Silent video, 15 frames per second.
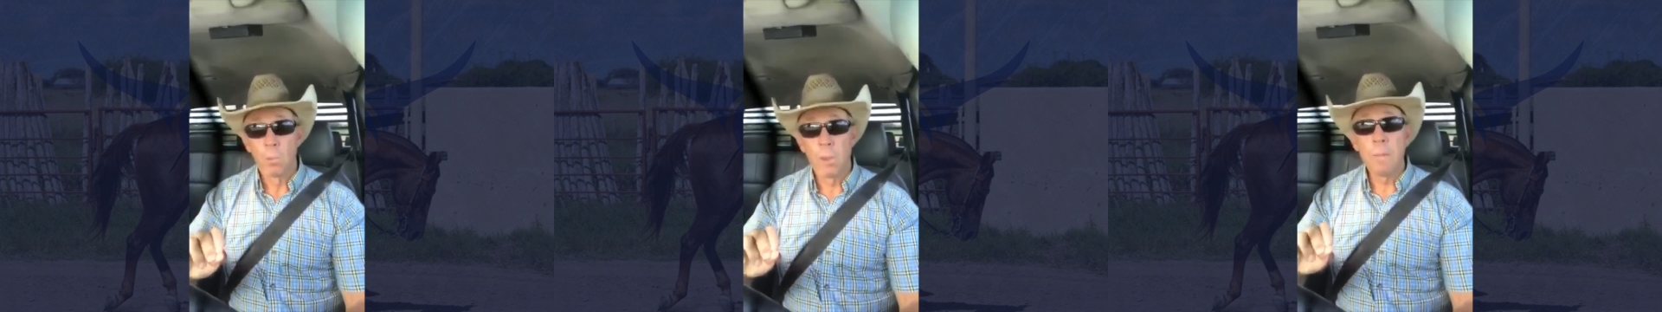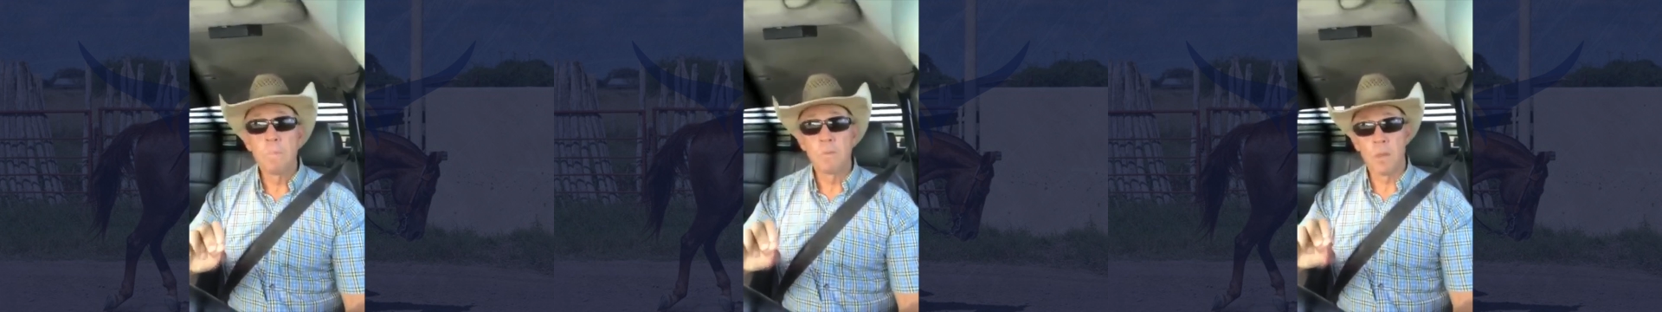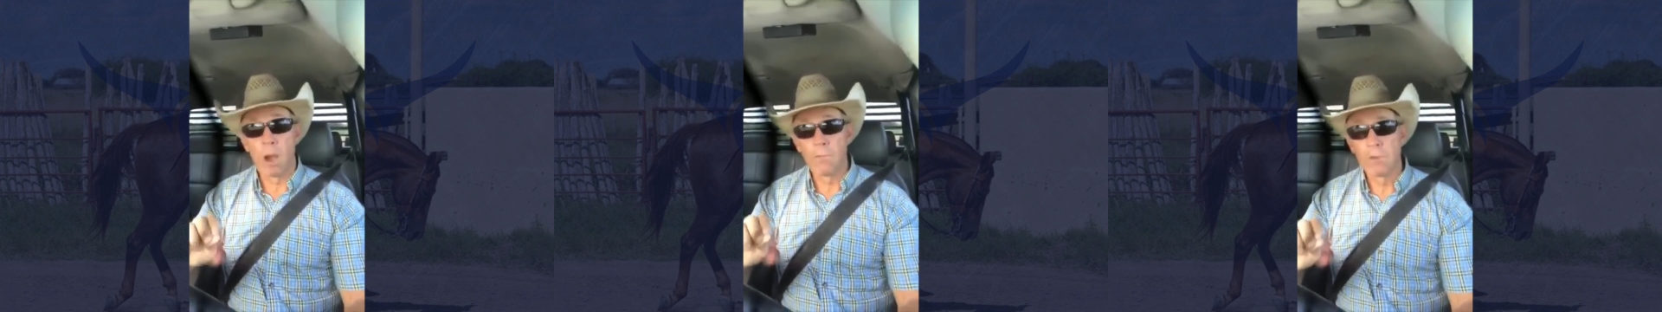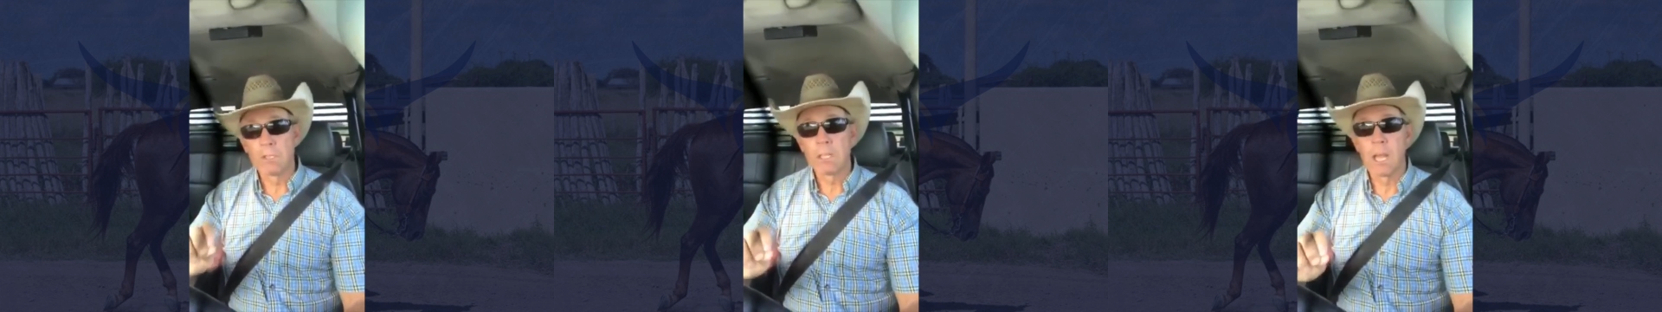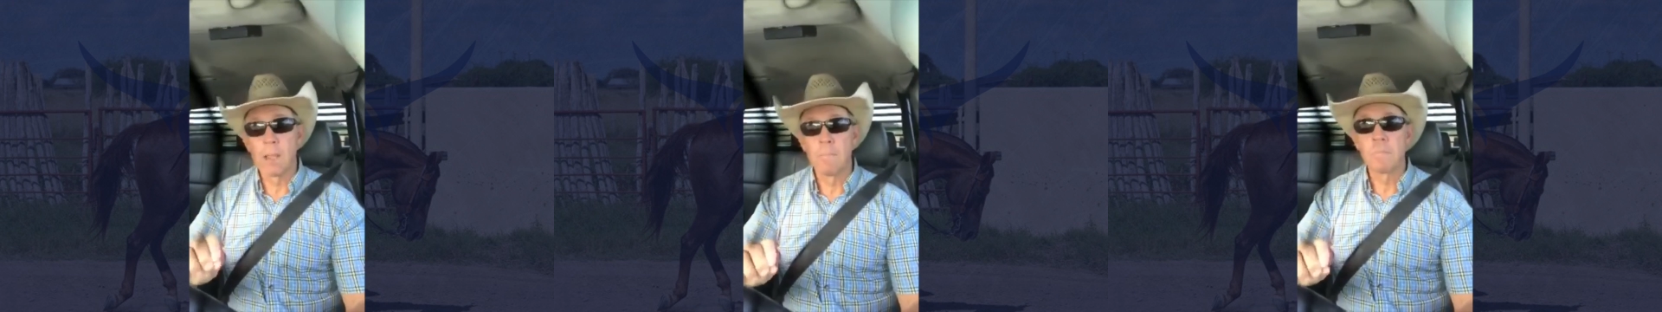We
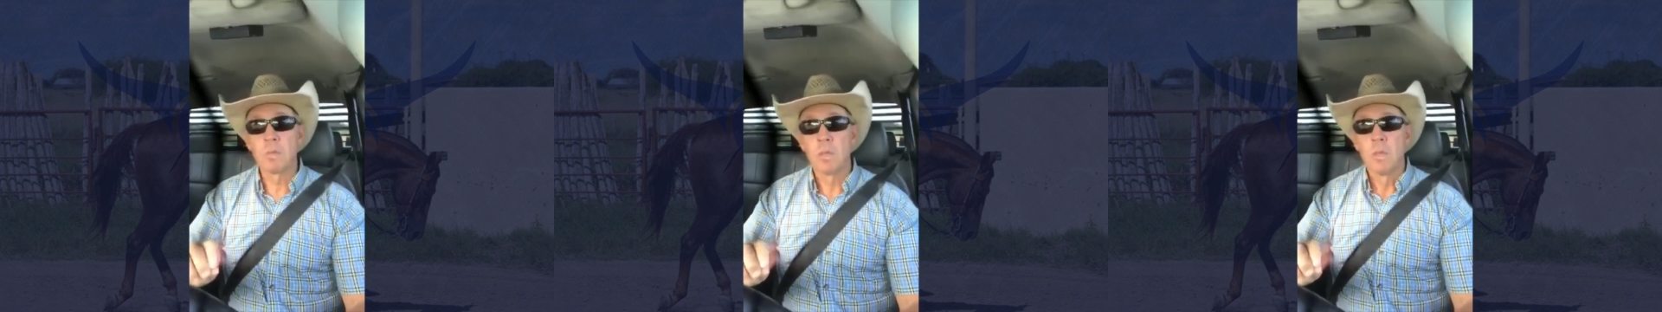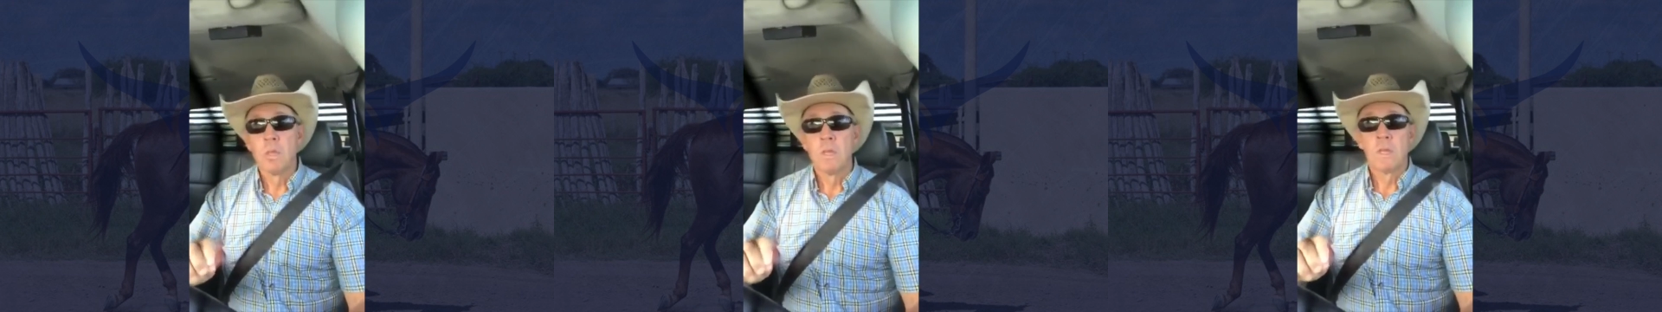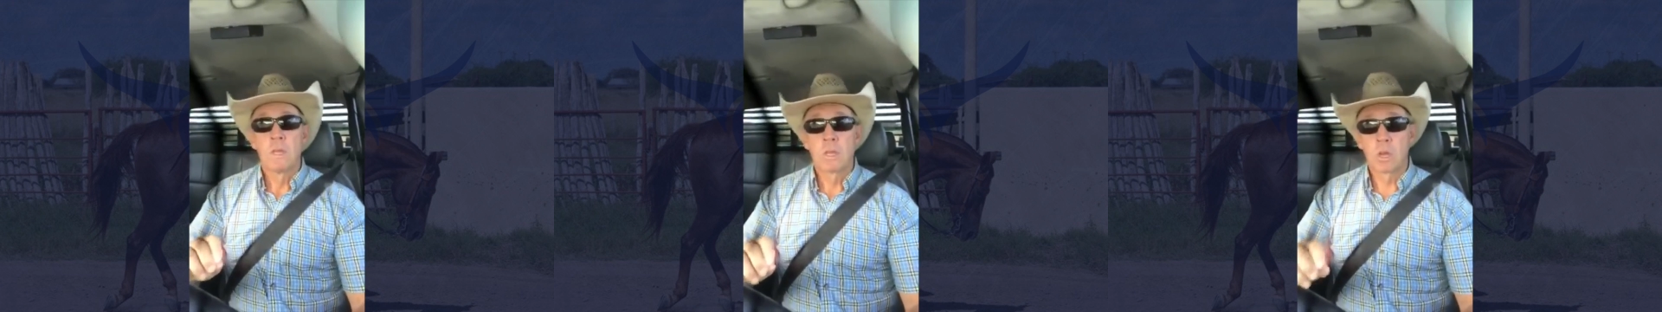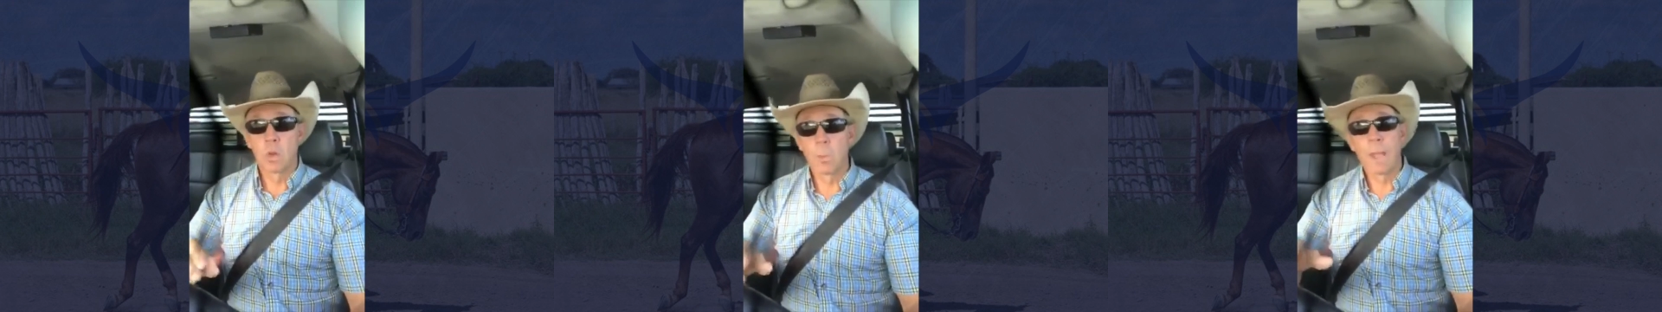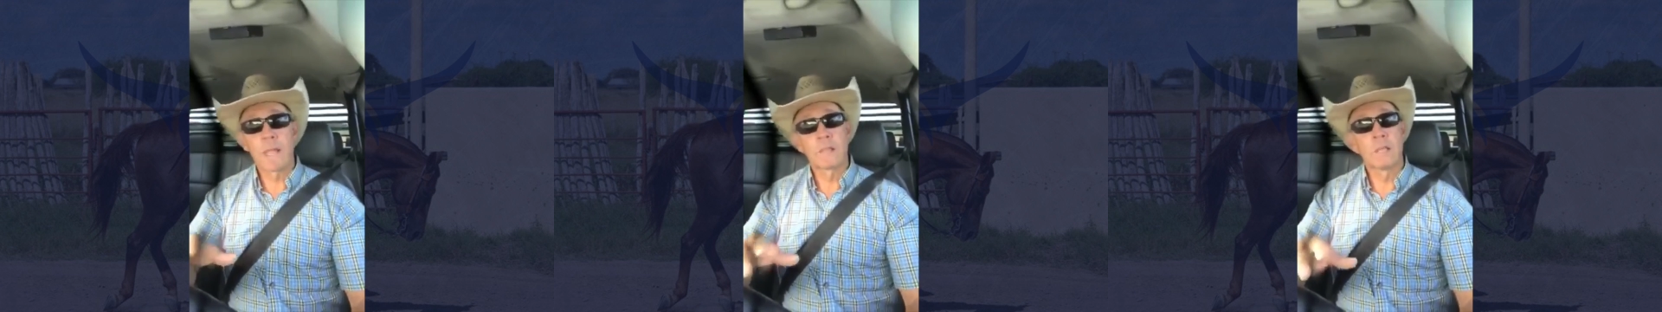oftentimes
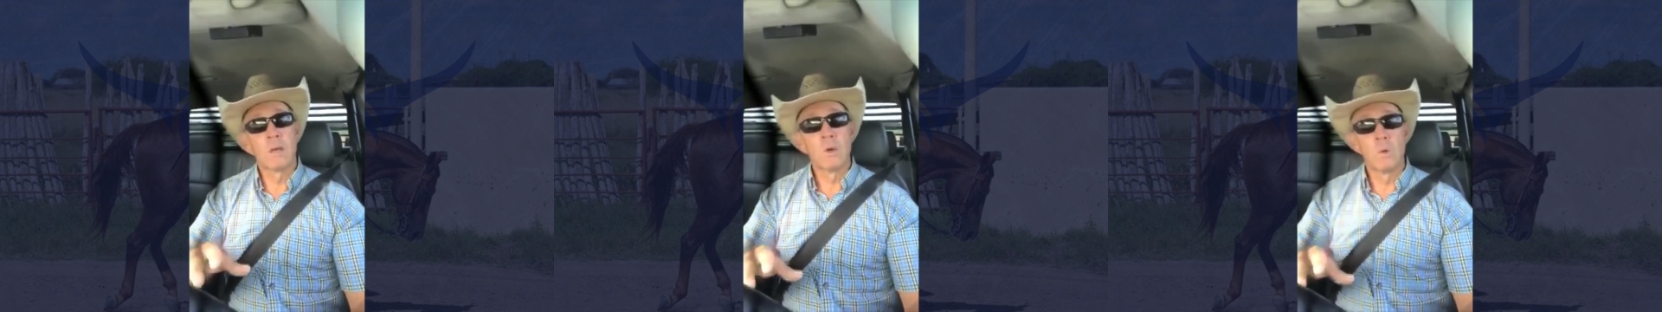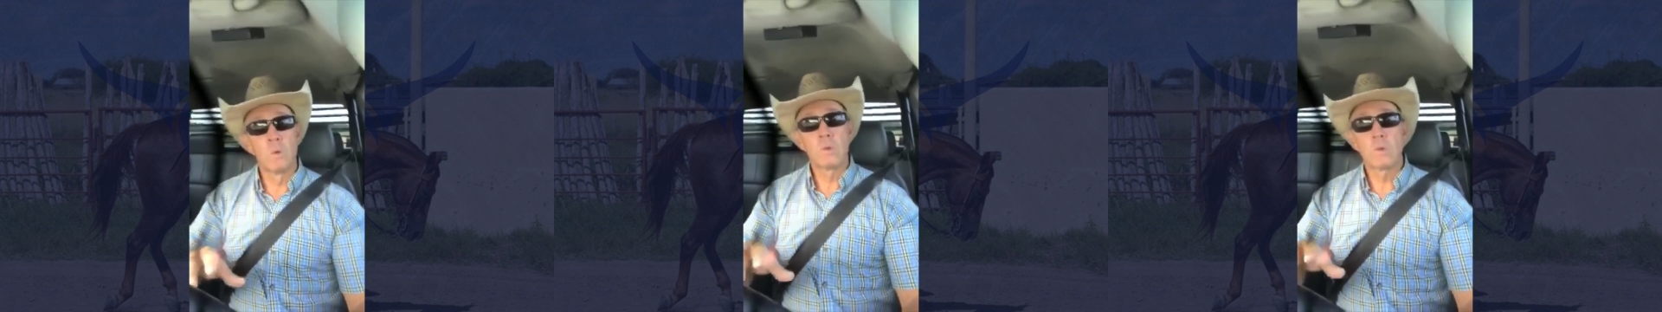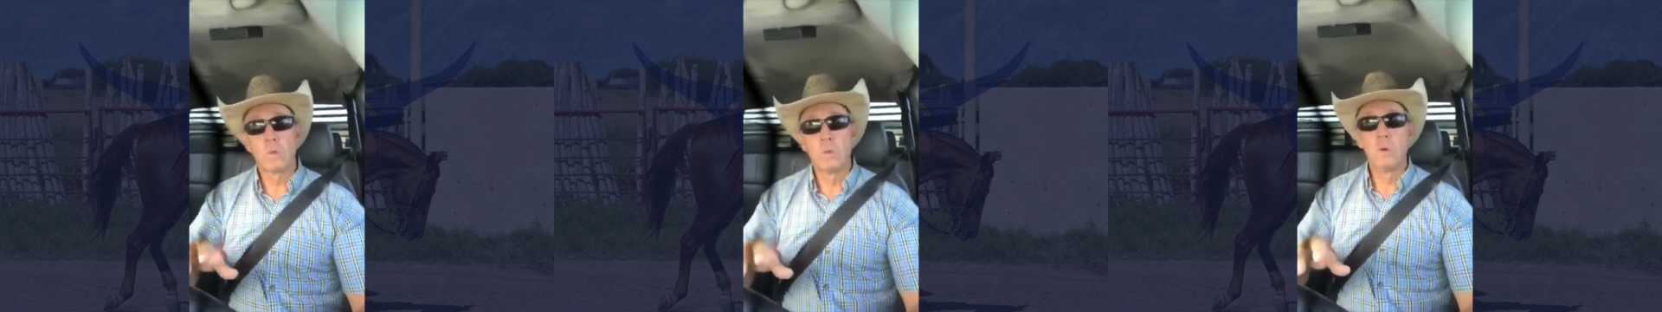correct those